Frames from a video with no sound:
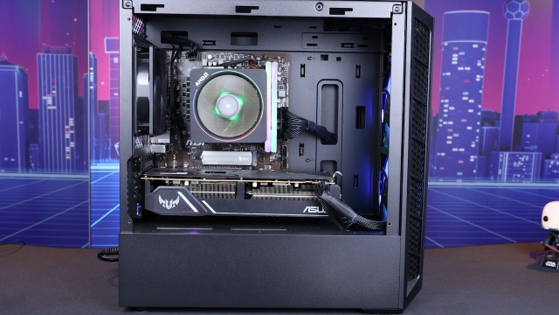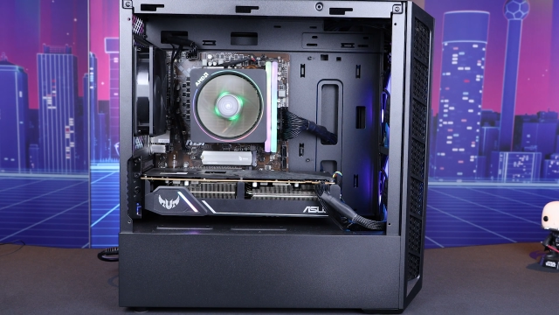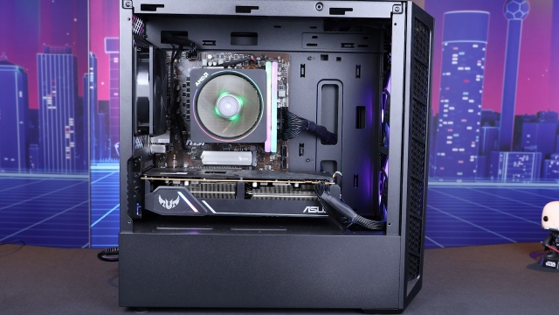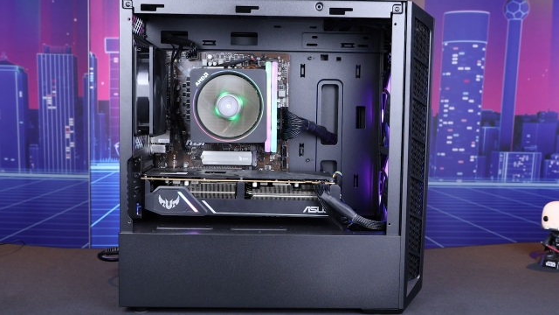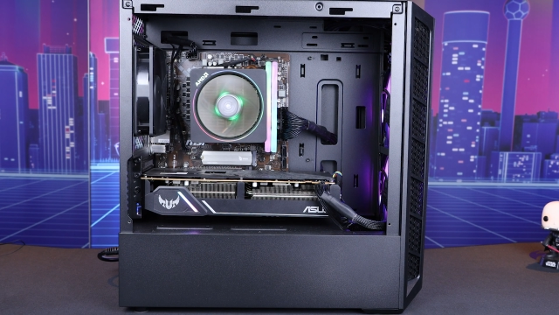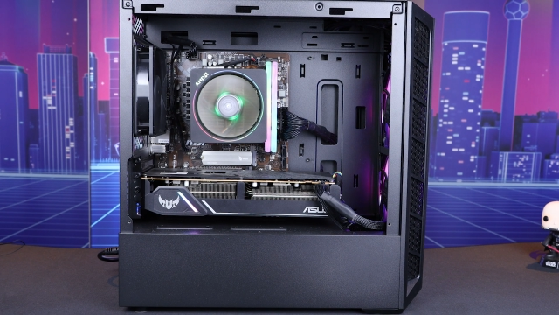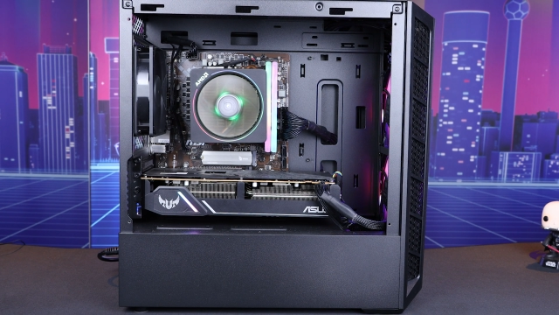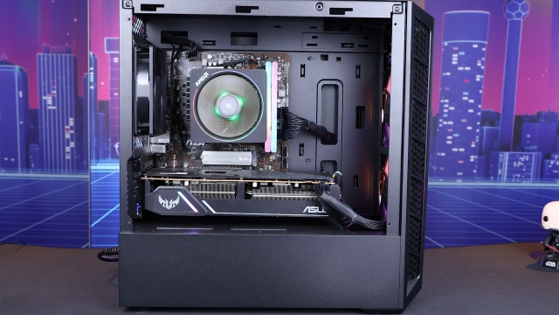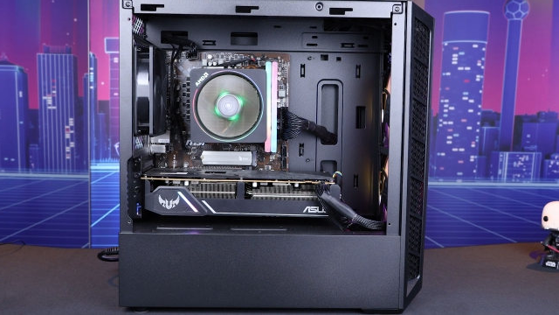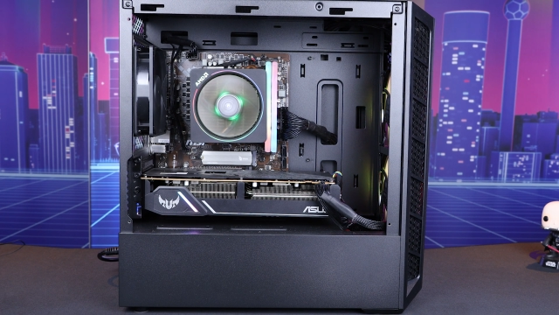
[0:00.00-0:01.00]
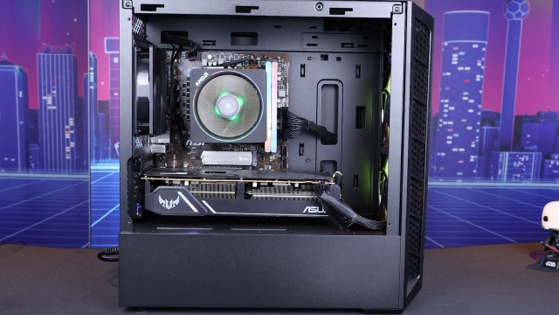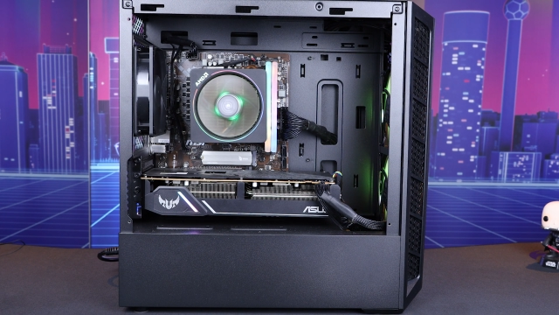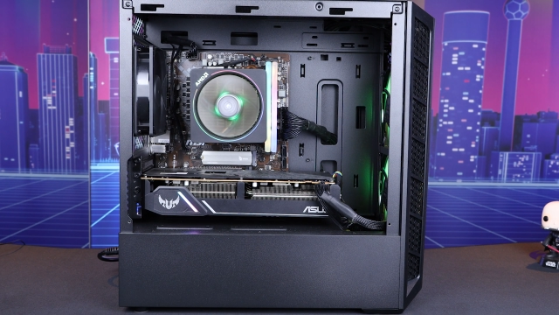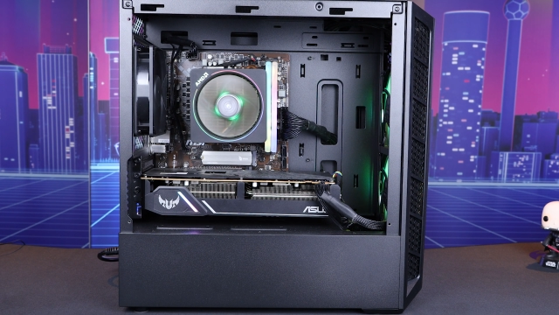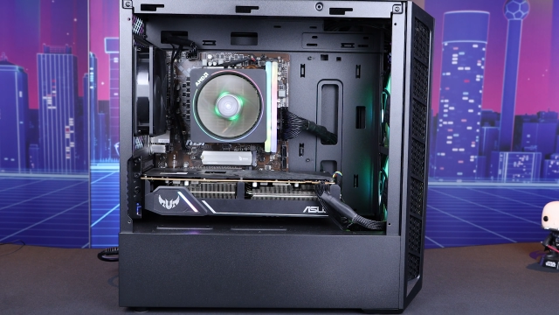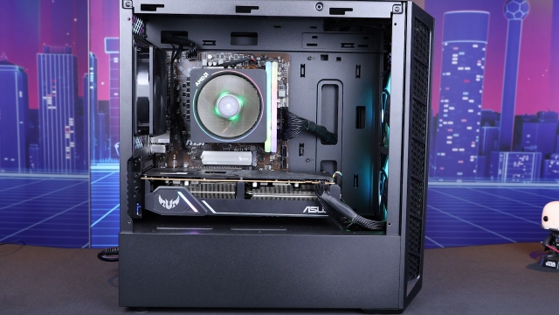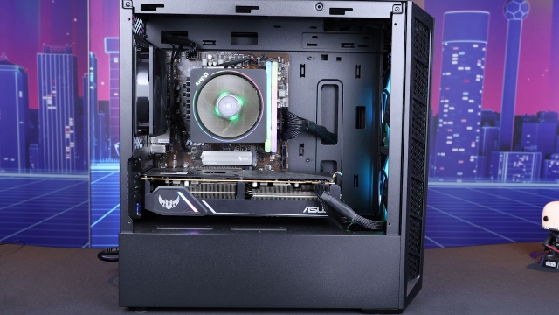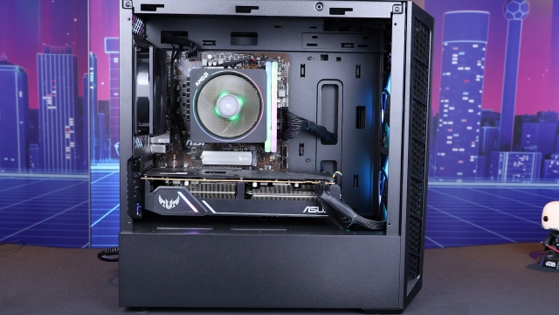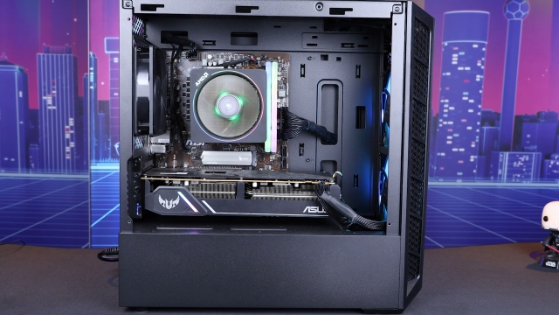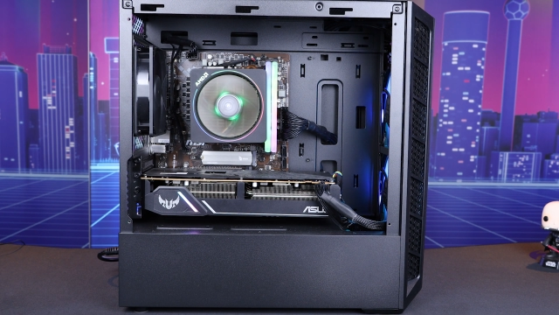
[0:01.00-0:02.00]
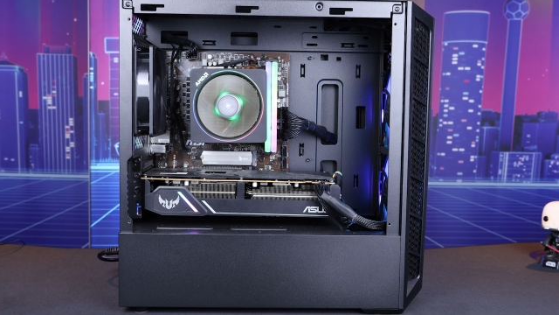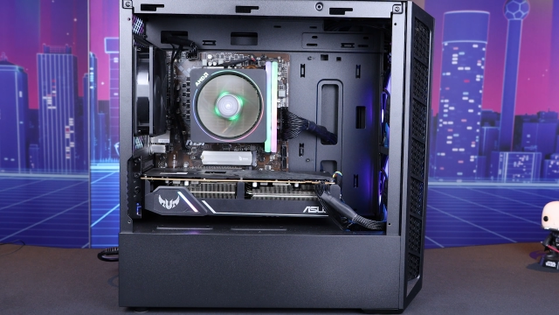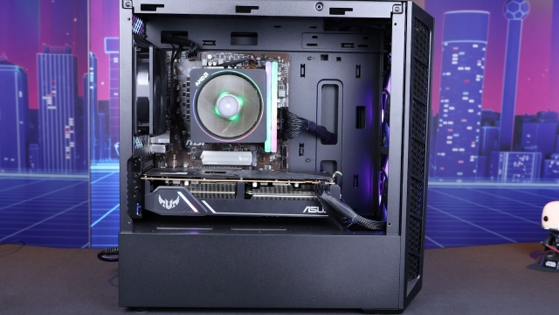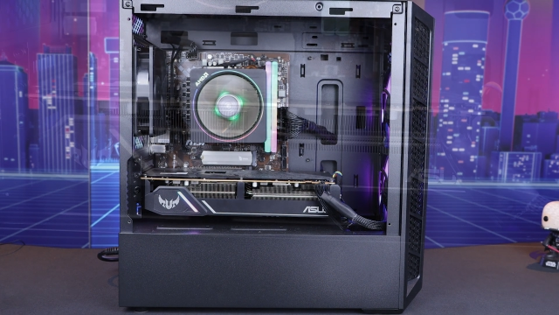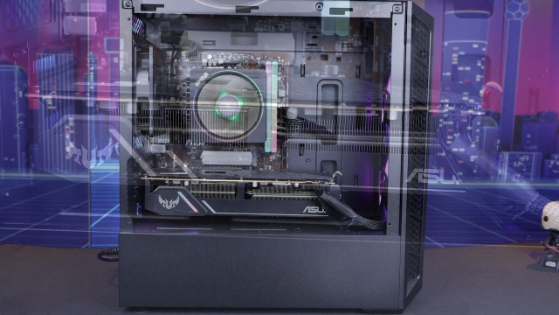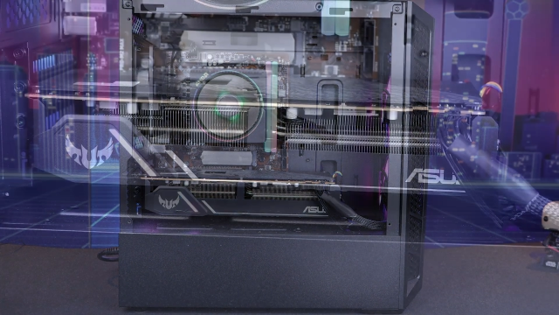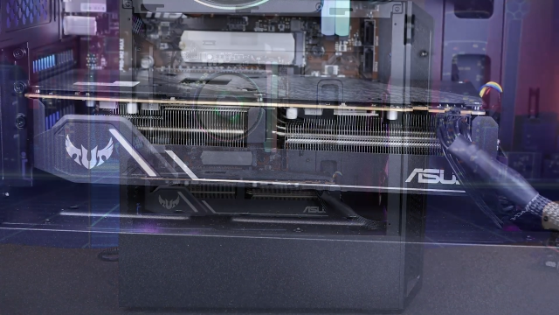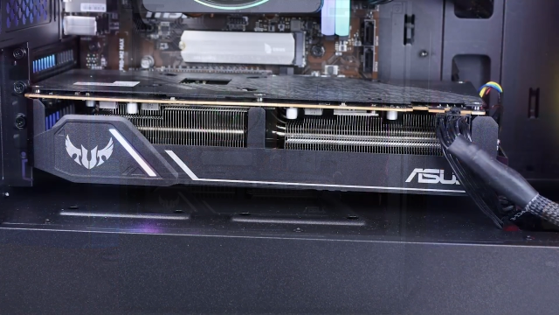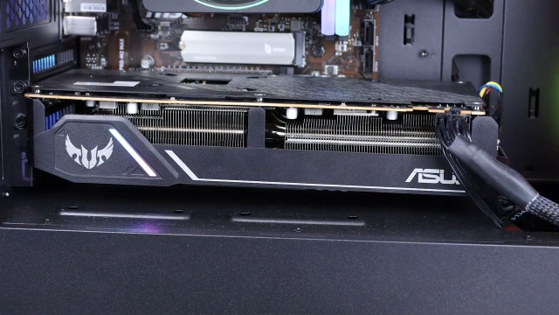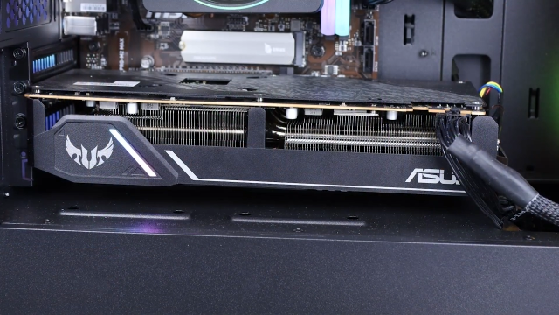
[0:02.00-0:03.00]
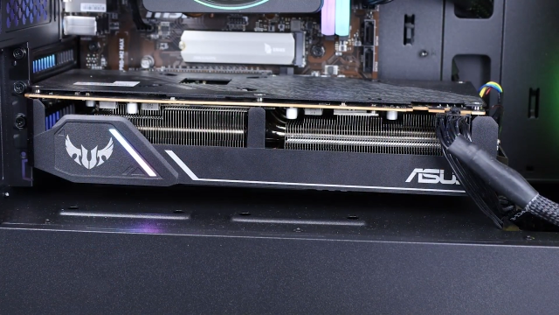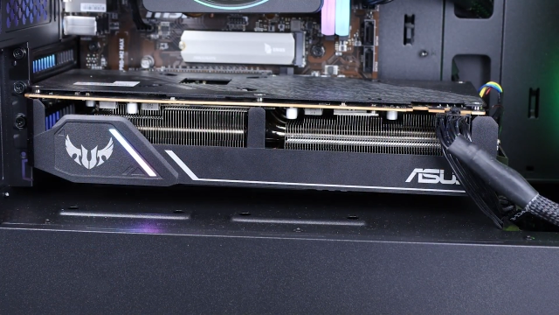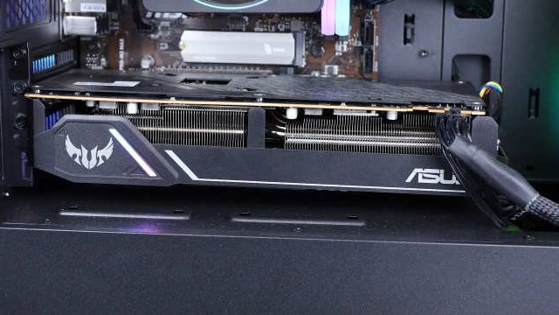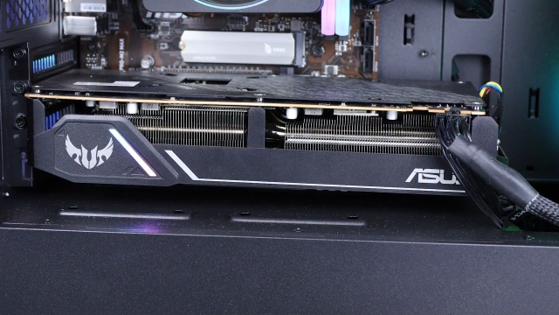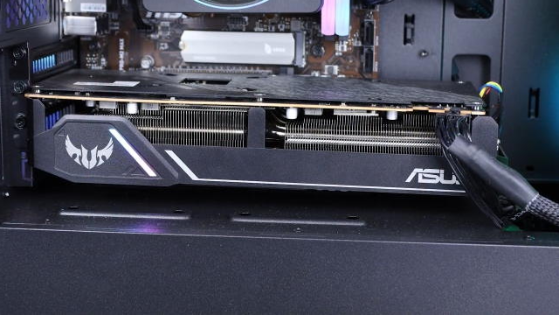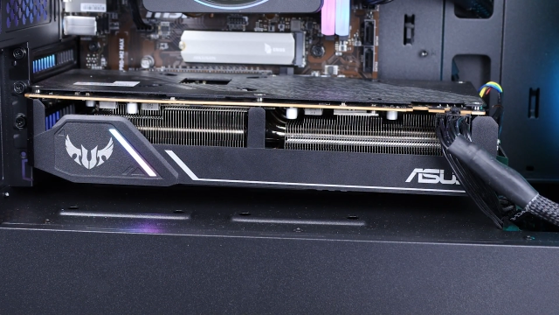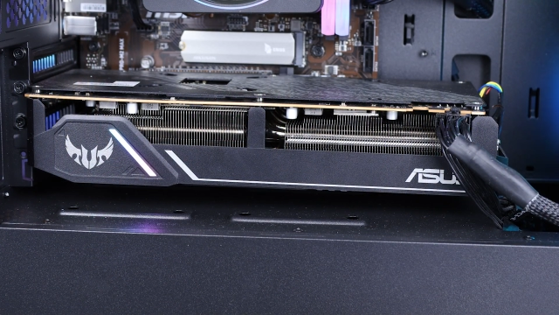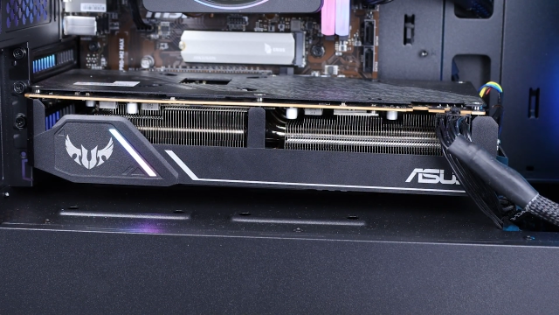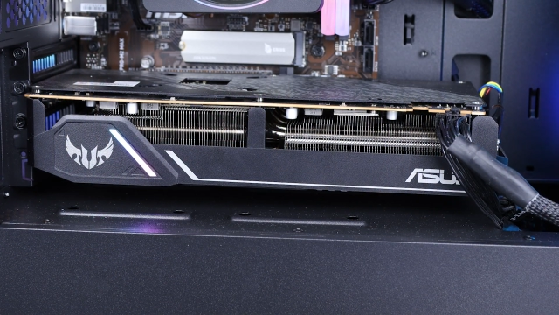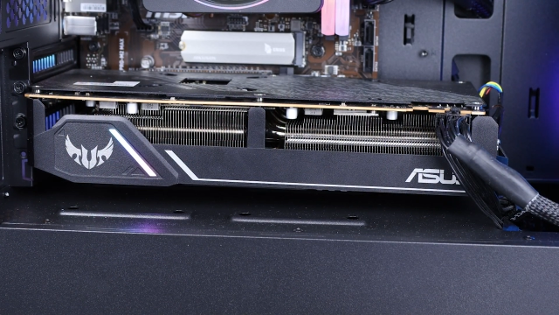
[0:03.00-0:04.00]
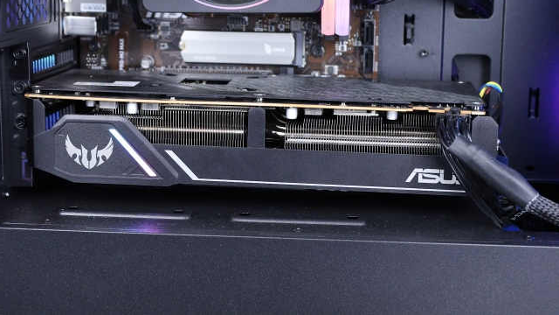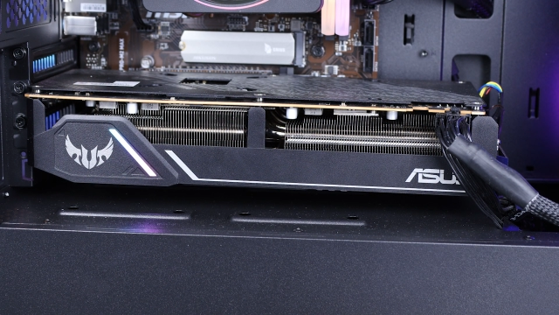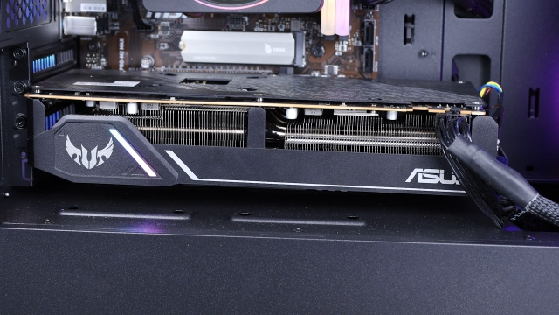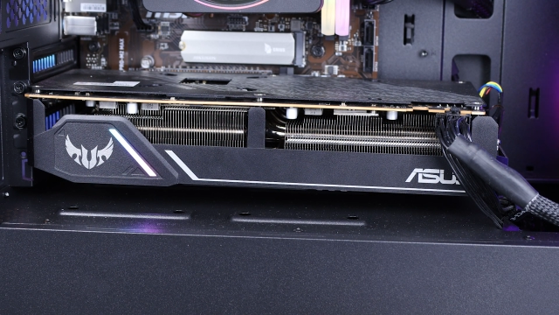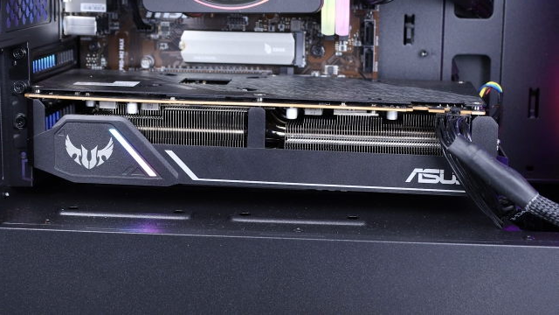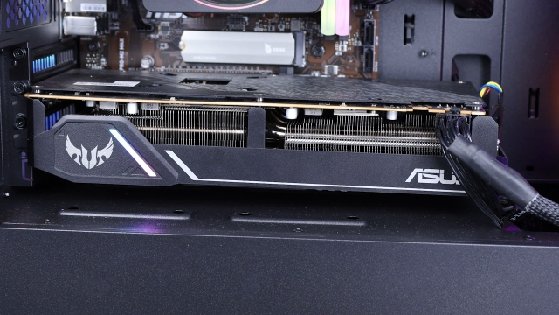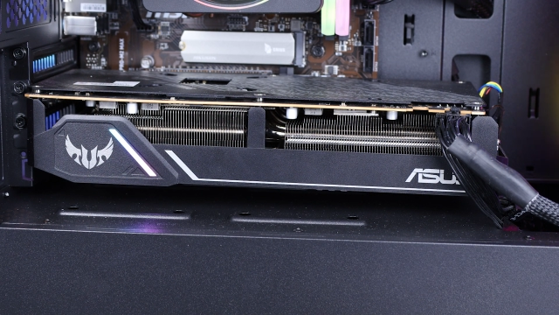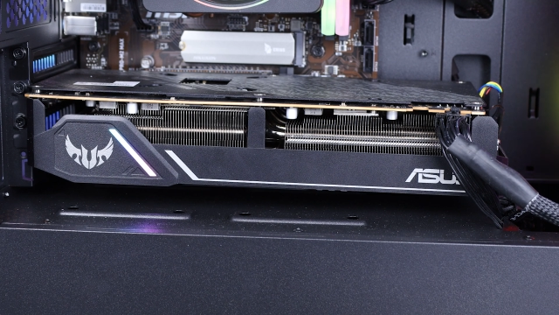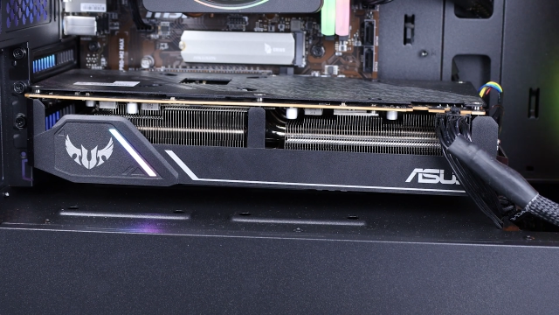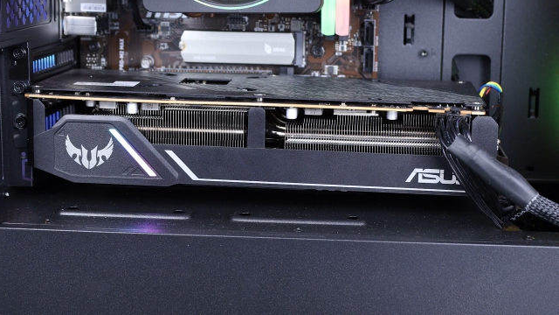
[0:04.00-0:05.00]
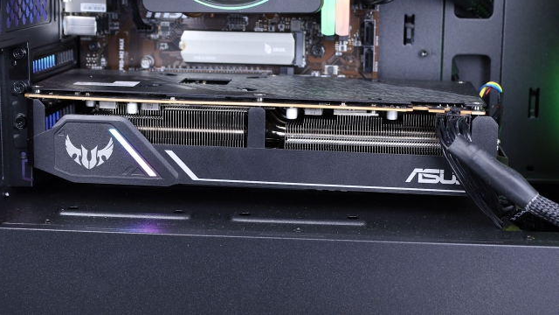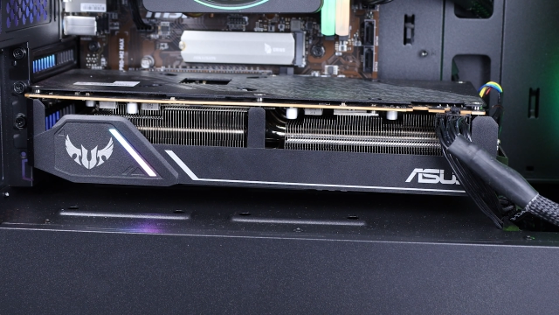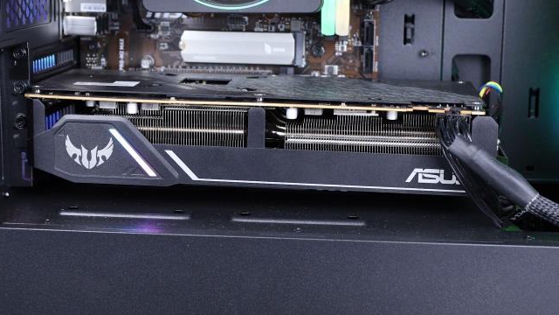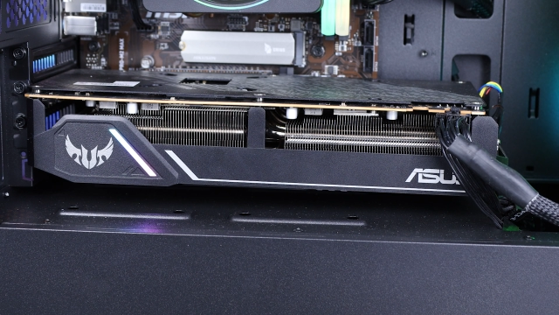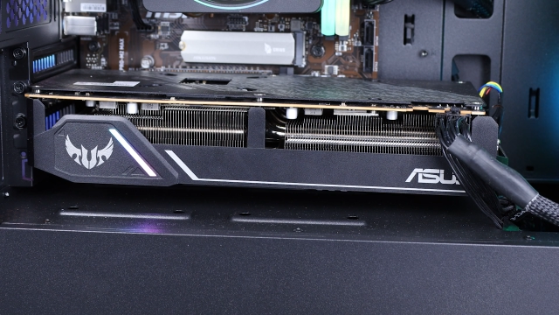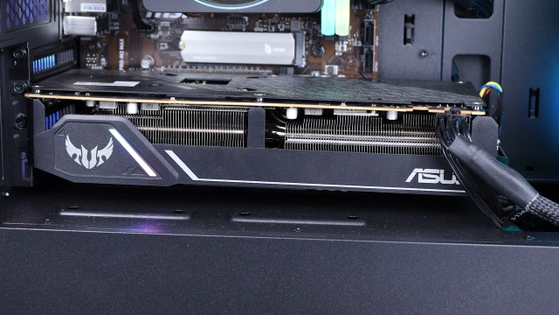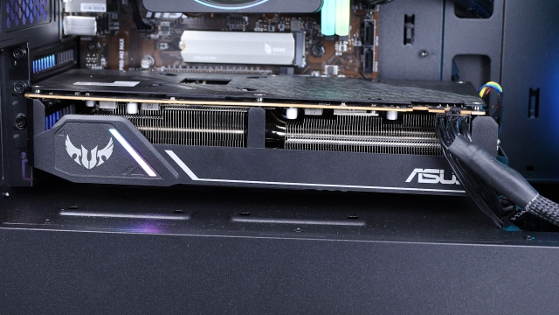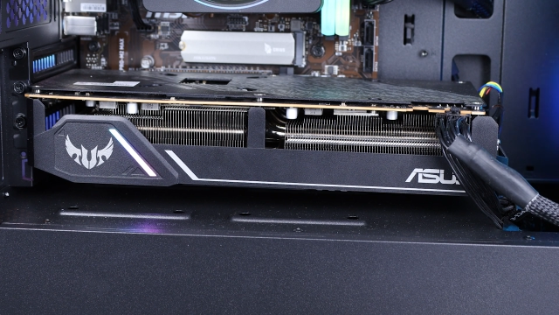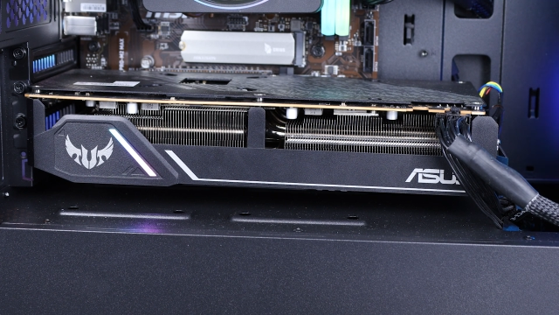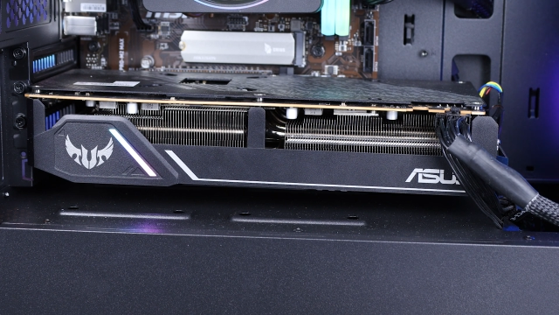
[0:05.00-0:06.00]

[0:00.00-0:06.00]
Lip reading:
(no speaker visible)